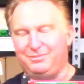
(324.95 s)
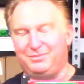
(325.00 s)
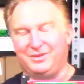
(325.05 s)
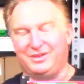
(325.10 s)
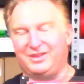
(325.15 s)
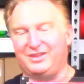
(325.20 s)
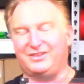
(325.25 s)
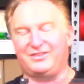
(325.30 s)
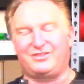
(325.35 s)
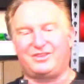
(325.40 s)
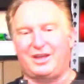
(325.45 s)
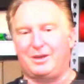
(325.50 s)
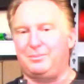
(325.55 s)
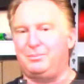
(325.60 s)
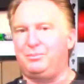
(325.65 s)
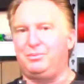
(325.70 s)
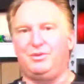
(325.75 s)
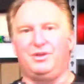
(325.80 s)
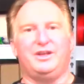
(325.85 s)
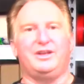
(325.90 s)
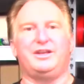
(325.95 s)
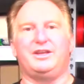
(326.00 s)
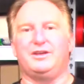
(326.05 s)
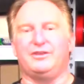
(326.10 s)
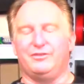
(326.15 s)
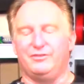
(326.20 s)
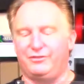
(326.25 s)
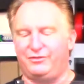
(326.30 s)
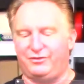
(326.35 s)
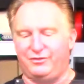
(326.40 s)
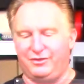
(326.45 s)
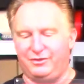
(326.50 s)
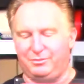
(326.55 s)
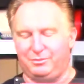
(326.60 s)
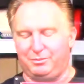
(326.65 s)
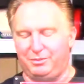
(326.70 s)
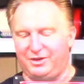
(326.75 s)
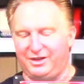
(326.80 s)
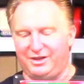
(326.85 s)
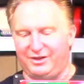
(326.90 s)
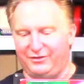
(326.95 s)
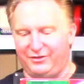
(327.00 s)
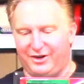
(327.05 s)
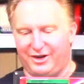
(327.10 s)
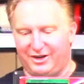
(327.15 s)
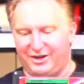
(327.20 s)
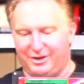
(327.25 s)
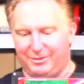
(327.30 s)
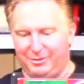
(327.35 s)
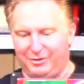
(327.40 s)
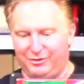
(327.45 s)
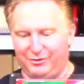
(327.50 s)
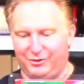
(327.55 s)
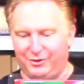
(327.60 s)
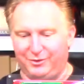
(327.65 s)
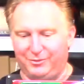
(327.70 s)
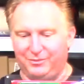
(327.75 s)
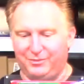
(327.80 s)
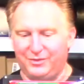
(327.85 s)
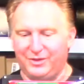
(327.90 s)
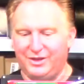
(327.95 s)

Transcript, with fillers: but it's got plenty of plenty of air coming through.